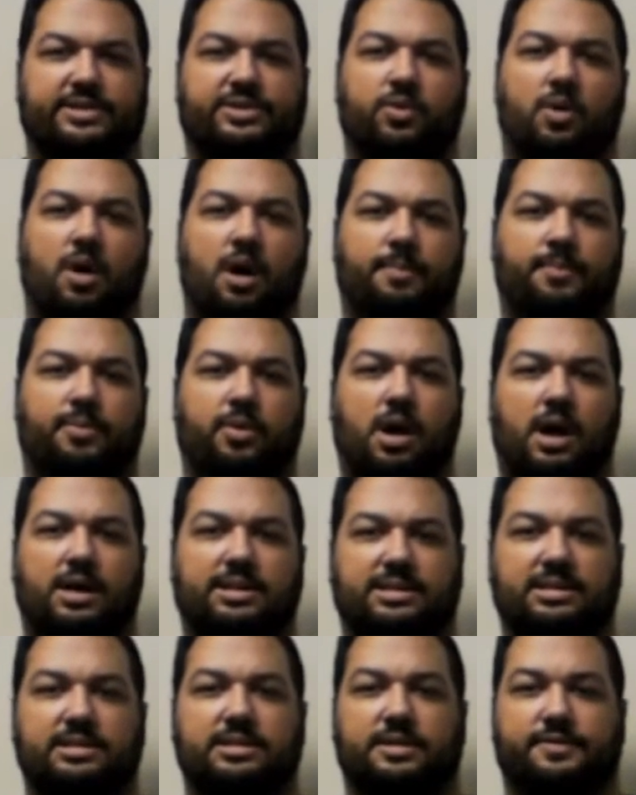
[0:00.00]
to our
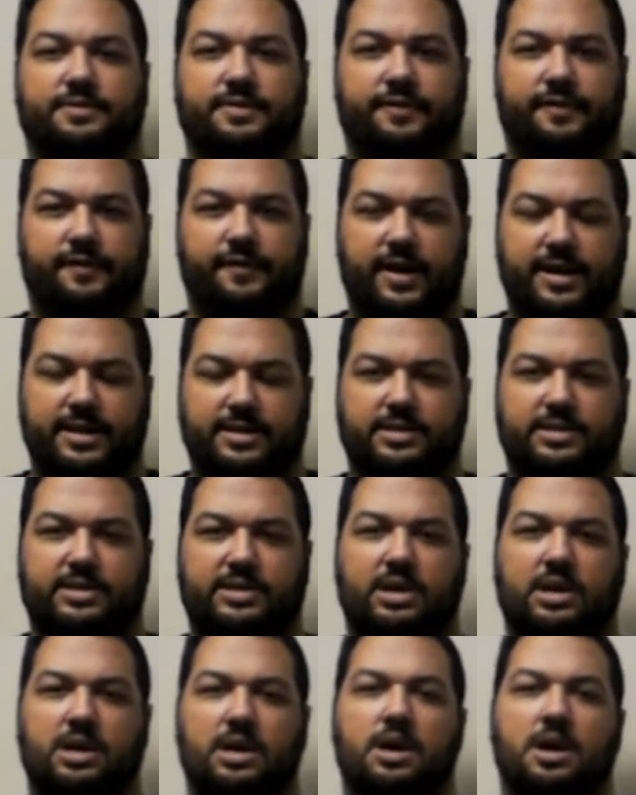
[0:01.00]
process of defense,